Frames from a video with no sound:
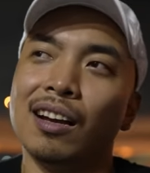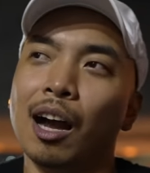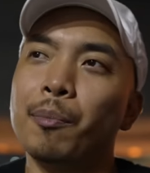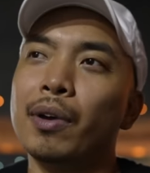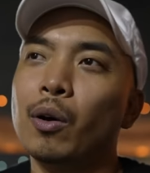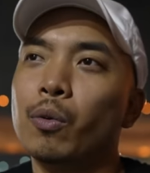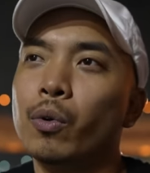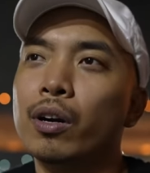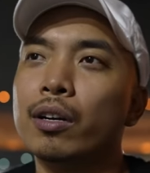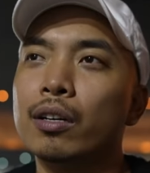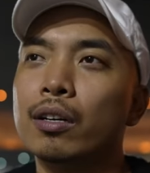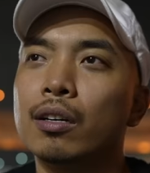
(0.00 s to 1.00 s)
Did I'm you did work.
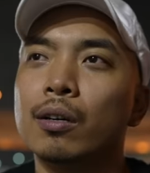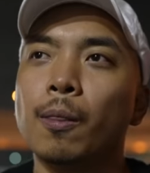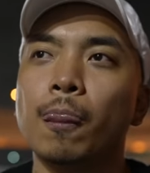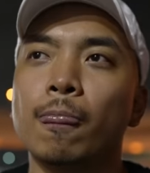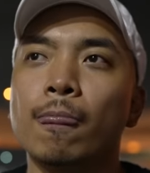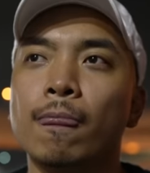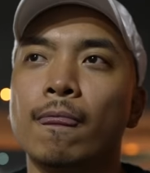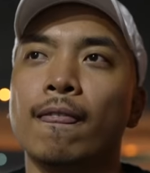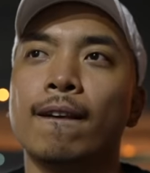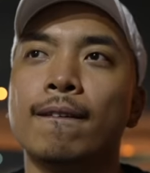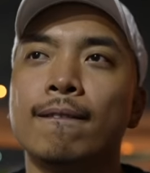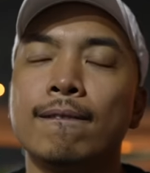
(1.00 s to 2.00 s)
you like send
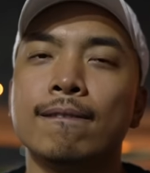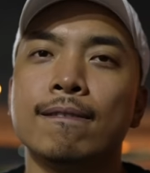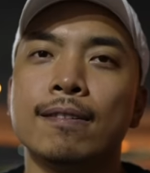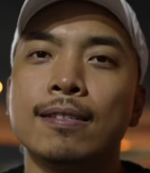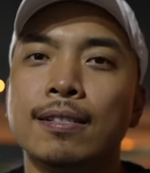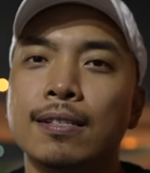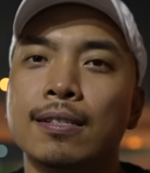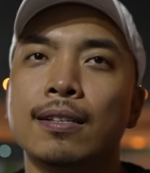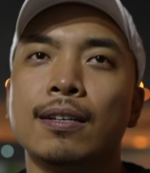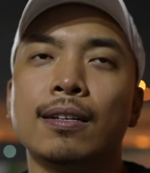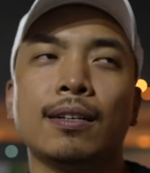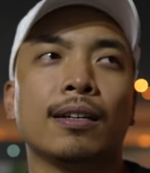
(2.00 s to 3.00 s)
message to like an
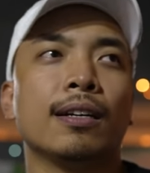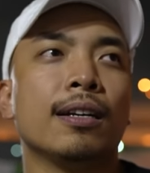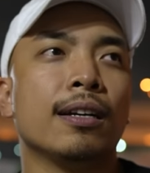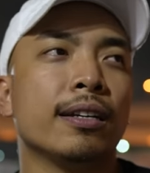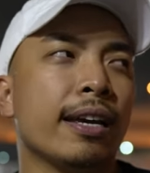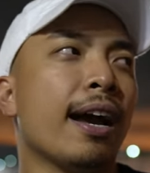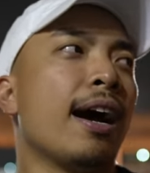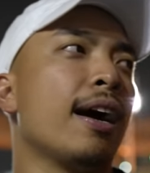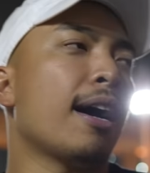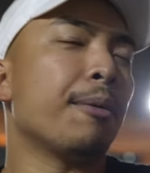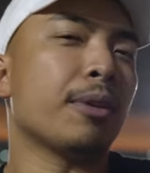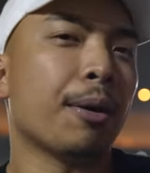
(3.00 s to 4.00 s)
Instagram or something? Yeah,
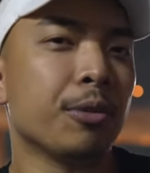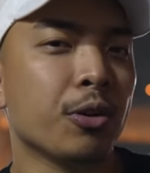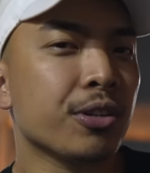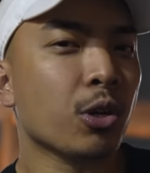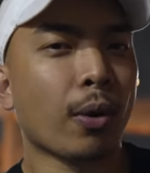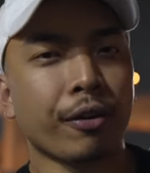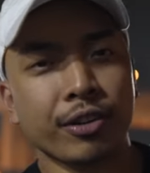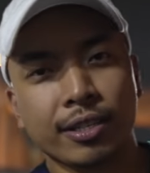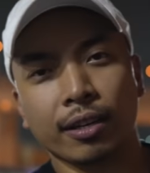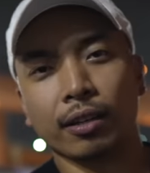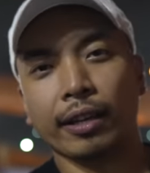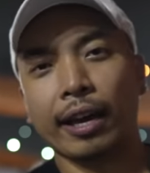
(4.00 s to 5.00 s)
I'm, I'm doing so every
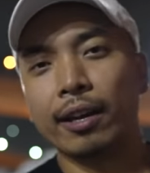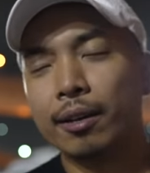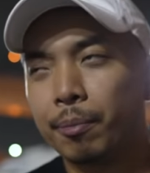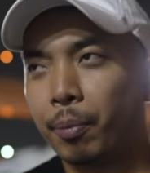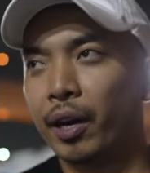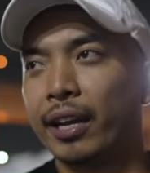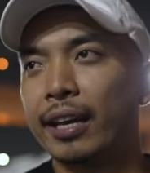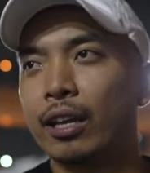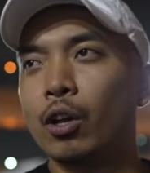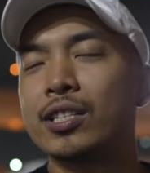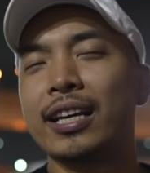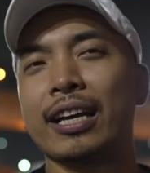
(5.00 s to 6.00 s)
single day, but it
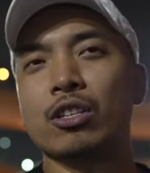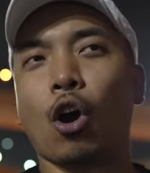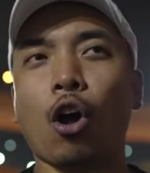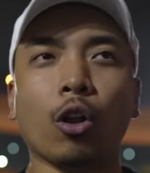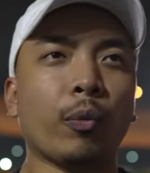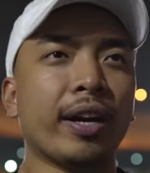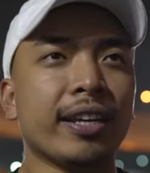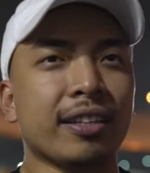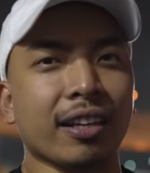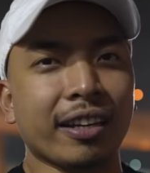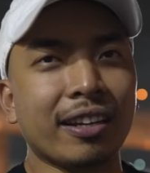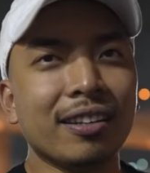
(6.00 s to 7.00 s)
looks like it's already
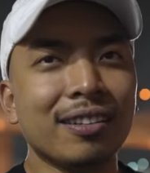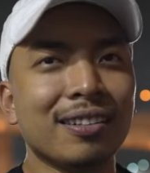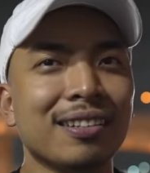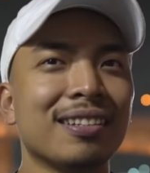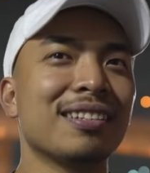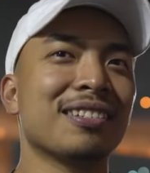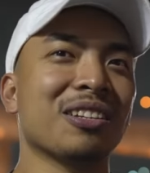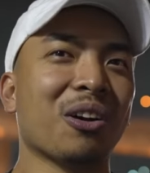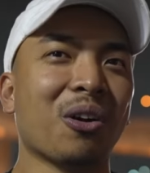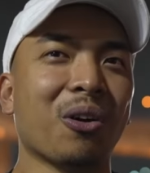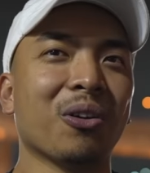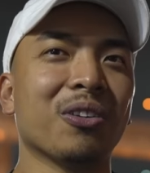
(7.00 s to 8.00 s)
deleted.
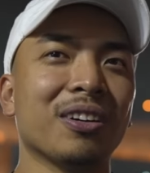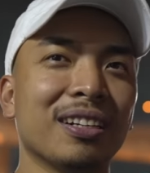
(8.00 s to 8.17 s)
So